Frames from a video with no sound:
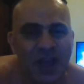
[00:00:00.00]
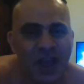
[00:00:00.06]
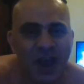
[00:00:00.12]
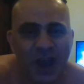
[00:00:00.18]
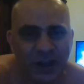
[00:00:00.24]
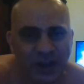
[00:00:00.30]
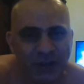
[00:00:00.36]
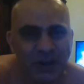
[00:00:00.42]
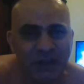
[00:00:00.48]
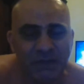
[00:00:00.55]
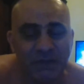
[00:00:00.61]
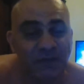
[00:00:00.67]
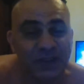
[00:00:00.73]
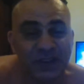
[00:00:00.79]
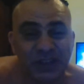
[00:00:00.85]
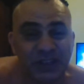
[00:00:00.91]
I don't even
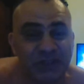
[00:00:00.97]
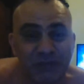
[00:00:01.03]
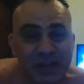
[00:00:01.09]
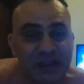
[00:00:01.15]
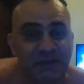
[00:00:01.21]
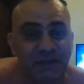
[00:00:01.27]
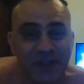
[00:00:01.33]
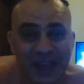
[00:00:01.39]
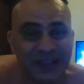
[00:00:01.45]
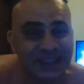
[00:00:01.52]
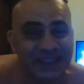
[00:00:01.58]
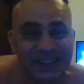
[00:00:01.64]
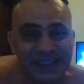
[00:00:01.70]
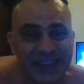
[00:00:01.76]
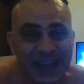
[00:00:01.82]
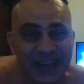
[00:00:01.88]
think she really
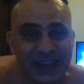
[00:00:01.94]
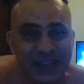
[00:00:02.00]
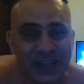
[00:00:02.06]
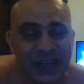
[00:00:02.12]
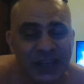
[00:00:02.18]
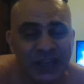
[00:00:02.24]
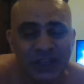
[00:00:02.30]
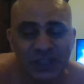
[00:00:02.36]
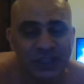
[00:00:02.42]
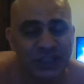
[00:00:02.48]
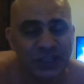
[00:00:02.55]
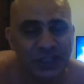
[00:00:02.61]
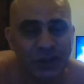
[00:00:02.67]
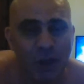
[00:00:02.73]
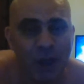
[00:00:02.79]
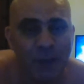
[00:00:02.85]
fancies Danny. She's the
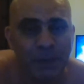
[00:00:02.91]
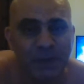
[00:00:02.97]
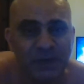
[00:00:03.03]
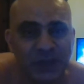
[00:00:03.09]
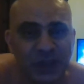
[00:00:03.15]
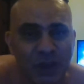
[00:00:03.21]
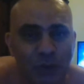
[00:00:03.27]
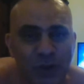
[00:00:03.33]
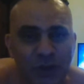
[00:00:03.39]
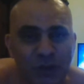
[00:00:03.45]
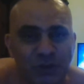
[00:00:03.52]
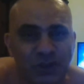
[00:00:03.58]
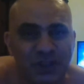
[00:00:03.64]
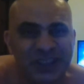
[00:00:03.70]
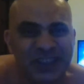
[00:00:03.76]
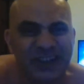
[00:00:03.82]
type of girl who
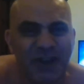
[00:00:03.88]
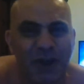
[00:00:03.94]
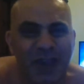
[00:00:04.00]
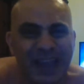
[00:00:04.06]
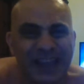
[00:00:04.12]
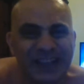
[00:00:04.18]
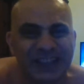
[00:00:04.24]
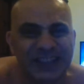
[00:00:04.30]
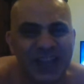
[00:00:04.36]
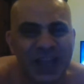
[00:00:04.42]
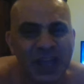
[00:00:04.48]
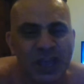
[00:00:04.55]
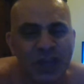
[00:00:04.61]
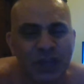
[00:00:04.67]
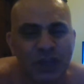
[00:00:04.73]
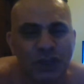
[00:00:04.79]
just likes
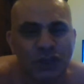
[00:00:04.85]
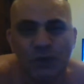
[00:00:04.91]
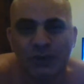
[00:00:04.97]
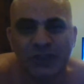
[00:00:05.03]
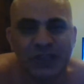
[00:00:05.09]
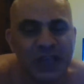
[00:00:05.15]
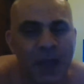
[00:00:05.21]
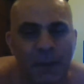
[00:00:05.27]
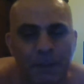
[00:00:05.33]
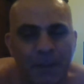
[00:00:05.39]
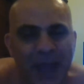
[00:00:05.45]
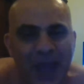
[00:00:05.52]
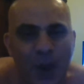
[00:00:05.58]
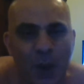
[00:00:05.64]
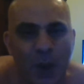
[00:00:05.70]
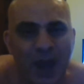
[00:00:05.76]
using her
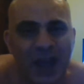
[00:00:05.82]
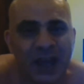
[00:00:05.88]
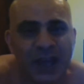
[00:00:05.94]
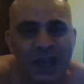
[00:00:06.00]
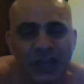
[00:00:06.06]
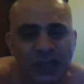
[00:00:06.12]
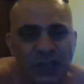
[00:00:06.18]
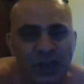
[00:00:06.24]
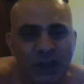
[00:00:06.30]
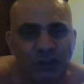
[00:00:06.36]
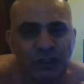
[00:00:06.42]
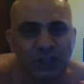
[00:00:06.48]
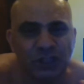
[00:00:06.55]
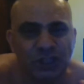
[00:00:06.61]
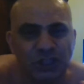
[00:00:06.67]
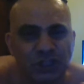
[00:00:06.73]
power, you know,
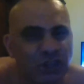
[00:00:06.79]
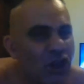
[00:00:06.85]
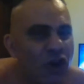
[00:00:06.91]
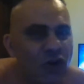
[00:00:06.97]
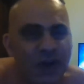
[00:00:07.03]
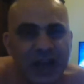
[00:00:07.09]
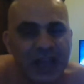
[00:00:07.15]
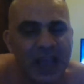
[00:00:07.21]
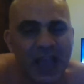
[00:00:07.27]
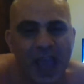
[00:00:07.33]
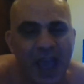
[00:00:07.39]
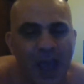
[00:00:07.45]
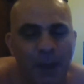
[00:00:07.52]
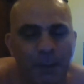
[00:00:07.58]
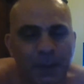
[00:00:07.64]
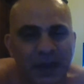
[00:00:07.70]
stirring it
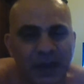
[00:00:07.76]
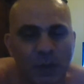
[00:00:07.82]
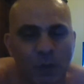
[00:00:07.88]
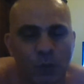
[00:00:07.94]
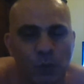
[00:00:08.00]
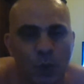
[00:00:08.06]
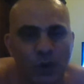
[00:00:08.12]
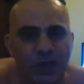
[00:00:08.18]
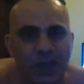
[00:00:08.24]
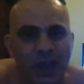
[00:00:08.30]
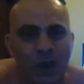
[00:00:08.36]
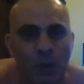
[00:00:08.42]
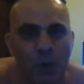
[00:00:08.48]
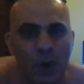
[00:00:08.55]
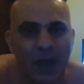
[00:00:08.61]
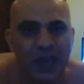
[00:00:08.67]
up and then walking
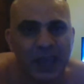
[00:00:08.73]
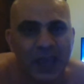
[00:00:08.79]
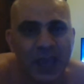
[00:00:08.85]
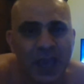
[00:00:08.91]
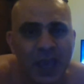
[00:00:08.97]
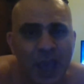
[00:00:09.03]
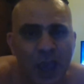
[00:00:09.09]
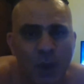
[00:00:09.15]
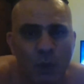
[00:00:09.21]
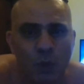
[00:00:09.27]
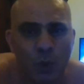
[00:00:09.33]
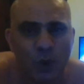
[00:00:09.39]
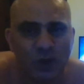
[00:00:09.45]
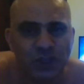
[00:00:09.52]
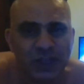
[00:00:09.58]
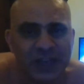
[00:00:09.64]
away and
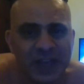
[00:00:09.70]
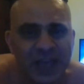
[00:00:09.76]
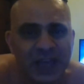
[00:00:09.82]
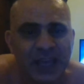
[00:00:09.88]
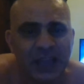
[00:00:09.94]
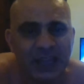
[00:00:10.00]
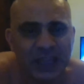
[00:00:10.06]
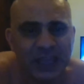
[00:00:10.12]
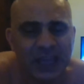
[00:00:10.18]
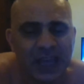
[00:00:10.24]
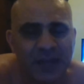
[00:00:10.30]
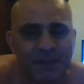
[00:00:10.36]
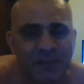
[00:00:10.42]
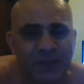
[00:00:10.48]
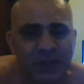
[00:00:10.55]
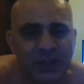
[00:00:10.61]
watching the
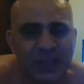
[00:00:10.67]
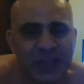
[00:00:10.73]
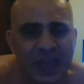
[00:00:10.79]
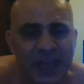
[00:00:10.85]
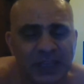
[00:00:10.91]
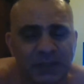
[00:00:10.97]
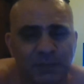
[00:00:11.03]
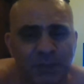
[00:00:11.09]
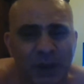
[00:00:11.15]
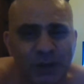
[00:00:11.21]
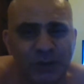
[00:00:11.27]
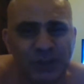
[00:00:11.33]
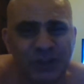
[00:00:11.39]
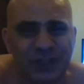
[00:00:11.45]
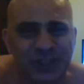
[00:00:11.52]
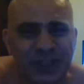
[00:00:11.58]

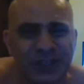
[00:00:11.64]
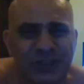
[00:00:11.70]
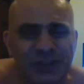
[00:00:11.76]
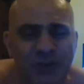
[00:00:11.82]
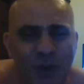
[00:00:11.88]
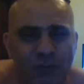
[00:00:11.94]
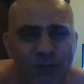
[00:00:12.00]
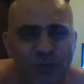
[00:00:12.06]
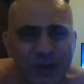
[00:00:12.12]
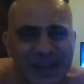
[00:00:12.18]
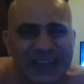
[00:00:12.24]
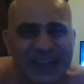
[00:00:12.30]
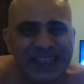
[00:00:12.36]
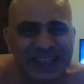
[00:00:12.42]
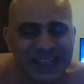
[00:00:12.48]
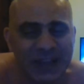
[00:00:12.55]
explosion. She's not really
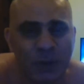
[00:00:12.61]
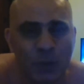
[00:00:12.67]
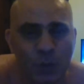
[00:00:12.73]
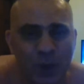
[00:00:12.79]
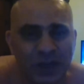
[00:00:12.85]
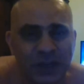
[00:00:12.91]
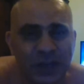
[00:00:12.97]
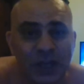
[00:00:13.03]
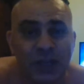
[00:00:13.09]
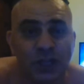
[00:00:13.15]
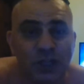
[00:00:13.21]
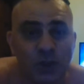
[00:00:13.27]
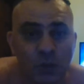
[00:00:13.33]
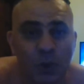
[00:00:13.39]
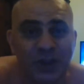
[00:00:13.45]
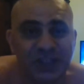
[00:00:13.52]
someone
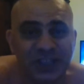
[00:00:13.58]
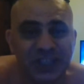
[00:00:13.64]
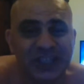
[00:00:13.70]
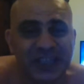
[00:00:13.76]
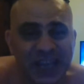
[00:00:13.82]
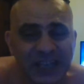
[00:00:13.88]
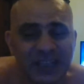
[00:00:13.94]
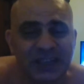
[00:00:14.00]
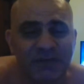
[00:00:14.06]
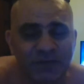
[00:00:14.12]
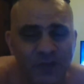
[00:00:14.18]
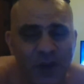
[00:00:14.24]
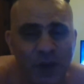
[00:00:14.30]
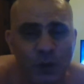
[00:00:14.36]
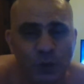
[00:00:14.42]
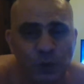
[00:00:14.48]
you want to get
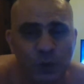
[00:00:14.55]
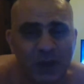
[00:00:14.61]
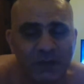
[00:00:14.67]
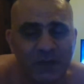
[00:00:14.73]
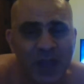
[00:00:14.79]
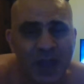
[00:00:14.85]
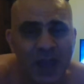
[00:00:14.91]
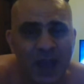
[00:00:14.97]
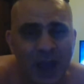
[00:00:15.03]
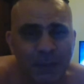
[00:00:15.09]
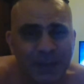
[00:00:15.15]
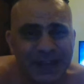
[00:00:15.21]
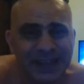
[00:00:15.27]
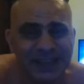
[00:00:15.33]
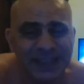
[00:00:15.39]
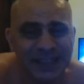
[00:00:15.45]
involved with. I
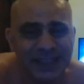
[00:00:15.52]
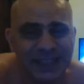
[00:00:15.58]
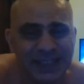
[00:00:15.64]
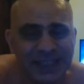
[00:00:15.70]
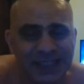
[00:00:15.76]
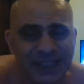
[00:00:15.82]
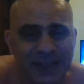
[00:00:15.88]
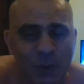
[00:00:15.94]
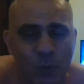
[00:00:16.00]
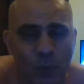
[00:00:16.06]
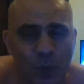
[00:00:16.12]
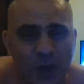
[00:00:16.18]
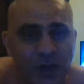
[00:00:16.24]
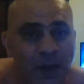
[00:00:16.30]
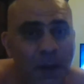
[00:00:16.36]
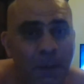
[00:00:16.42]
mean, this is
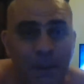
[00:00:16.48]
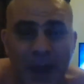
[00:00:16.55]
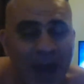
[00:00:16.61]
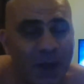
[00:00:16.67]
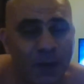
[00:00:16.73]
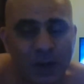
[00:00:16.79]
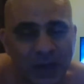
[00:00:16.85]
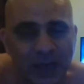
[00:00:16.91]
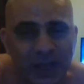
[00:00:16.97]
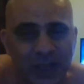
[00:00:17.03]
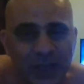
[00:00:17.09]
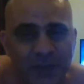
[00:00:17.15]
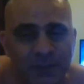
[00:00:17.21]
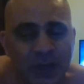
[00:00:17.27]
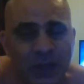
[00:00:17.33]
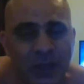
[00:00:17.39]
someone, apparently,
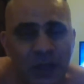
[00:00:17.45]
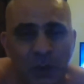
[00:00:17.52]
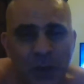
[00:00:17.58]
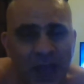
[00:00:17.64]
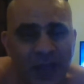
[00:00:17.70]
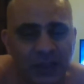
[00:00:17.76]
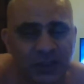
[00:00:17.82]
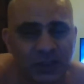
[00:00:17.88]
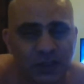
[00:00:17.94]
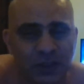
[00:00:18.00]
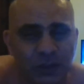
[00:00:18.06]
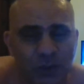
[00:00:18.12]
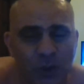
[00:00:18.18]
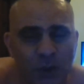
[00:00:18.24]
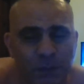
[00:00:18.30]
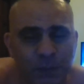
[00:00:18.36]
who has
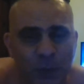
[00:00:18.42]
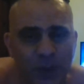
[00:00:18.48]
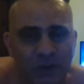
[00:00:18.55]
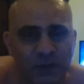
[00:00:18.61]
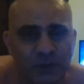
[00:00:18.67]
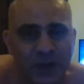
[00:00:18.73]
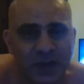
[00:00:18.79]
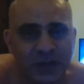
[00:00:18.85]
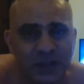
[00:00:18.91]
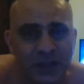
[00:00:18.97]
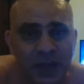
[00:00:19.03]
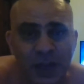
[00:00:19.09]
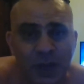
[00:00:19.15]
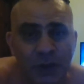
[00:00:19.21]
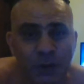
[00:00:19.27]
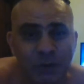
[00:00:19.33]
got a boyfriend
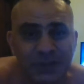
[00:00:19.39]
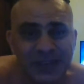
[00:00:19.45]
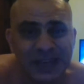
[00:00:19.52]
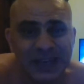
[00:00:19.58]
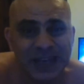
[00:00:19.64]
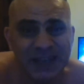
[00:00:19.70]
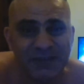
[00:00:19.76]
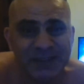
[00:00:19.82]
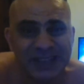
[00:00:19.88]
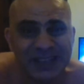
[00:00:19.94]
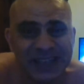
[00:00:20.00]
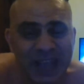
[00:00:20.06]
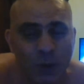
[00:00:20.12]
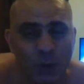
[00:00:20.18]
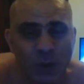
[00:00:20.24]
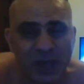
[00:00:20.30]
who didn't even
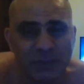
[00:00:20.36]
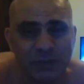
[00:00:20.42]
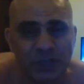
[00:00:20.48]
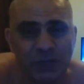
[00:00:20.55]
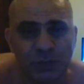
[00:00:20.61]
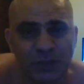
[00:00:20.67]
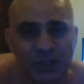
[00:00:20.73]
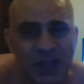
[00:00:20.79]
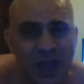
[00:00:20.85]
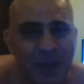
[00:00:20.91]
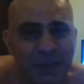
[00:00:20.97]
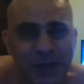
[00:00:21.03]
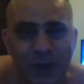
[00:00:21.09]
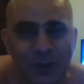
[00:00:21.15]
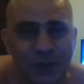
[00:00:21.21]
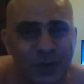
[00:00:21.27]
tell him she was
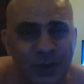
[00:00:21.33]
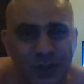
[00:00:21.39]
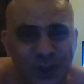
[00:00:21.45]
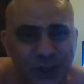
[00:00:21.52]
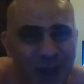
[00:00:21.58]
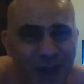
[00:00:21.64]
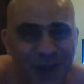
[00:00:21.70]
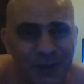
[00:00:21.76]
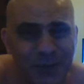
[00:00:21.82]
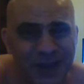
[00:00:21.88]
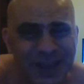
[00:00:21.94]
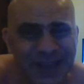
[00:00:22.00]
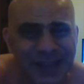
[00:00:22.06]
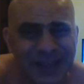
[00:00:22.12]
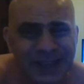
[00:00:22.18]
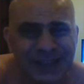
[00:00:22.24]
coming on the show.
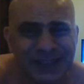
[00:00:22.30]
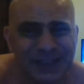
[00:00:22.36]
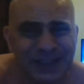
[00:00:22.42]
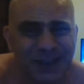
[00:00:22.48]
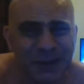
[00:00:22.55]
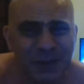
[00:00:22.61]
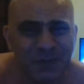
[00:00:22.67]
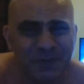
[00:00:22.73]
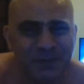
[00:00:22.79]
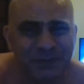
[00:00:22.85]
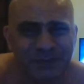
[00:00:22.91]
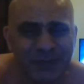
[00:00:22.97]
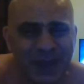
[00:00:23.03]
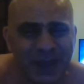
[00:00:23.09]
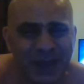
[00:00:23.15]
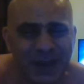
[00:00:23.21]
So,
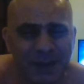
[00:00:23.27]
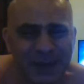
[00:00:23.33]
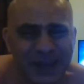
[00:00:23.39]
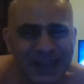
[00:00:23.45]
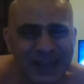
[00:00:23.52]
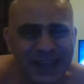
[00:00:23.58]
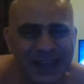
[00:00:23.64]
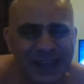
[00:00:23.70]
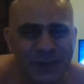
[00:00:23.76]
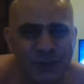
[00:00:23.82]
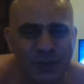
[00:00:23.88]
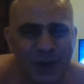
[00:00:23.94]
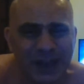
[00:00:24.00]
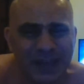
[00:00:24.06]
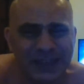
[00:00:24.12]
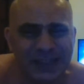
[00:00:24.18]
and I mean, he's
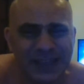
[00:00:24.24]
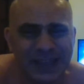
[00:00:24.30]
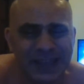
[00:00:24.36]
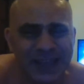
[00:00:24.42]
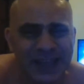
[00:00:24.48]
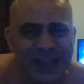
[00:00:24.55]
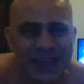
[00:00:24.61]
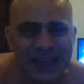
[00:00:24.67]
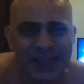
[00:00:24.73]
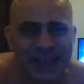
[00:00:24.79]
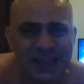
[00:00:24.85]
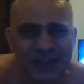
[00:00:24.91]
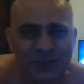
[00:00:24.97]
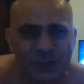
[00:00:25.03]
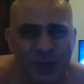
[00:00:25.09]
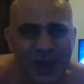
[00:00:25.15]
writing
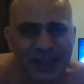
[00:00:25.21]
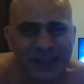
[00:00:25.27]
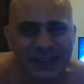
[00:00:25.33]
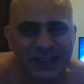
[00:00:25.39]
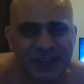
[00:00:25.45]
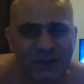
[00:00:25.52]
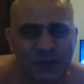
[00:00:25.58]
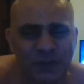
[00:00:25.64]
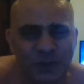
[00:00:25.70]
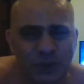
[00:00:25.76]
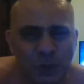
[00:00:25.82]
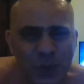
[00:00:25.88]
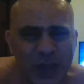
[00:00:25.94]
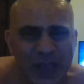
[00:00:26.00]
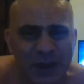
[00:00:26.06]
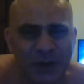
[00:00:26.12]
stuff on
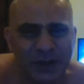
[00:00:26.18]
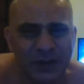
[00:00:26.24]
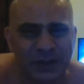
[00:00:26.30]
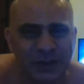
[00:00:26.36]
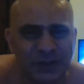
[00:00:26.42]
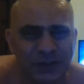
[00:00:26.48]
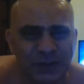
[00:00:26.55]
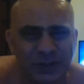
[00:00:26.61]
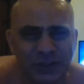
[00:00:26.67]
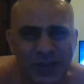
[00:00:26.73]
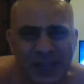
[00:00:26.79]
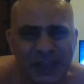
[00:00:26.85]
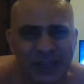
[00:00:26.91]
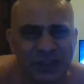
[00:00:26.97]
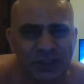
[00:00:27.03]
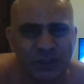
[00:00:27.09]
Twitter and
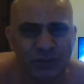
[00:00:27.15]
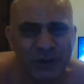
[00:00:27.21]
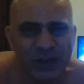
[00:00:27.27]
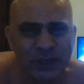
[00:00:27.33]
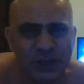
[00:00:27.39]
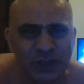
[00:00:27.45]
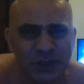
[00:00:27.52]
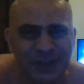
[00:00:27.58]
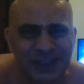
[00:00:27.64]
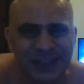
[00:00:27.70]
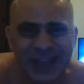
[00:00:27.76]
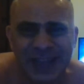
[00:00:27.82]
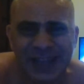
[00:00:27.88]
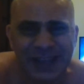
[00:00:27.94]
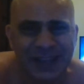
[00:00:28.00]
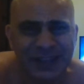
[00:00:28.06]
taking screenshots.
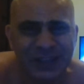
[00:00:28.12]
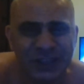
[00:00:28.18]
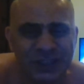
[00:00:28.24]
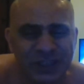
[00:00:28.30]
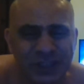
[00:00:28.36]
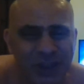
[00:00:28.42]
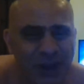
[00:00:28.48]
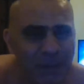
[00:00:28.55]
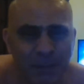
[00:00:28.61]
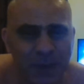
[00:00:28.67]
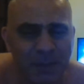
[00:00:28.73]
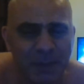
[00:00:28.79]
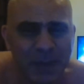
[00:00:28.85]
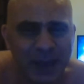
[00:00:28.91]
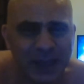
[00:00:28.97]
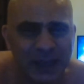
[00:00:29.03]
Just dump her,
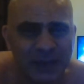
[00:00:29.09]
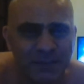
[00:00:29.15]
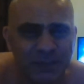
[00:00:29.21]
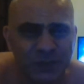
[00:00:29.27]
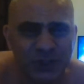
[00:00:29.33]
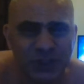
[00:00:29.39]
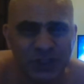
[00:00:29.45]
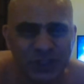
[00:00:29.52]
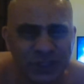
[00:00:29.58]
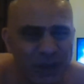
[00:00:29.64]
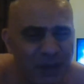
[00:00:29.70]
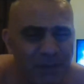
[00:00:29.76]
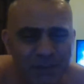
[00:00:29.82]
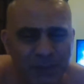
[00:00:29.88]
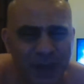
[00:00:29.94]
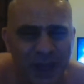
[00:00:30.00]
mate. Just
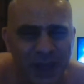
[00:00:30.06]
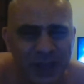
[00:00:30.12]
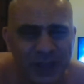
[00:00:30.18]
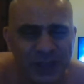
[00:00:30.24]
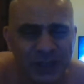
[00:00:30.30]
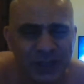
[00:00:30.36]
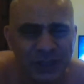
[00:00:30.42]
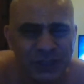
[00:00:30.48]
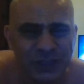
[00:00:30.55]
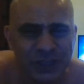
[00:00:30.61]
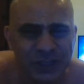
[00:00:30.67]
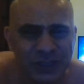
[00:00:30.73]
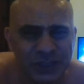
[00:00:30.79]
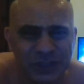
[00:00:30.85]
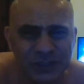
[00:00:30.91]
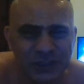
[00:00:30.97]
dump her.
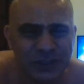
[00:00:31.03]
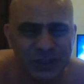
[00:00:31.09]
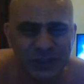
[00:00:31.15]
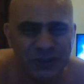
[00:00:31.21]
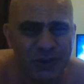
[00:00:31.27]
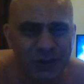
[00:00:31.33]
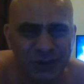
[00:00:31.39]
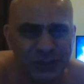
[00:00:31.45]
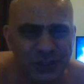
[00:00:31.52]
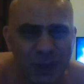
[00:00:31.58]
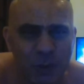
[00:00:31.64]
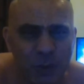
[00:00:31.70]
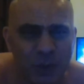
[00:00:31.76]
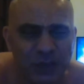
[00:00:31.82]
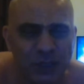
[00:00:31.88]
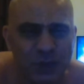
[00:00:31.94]
She's not
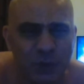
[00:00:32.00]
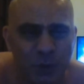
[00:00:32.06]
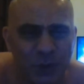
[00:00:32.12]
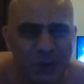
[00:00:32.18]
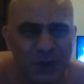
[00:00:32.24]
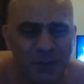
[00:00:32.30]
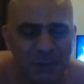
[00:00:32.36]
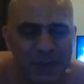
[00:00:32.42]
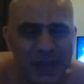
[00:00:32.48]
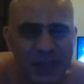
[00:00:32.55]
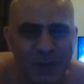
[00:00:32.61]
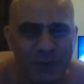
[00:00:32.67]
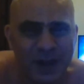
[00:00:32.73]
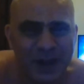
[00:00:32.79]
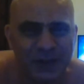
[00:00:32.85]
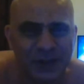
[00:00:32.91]
someone you want to be
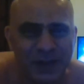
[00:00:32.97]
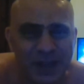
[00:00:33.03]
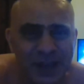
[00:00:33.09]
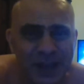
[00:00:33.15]
around.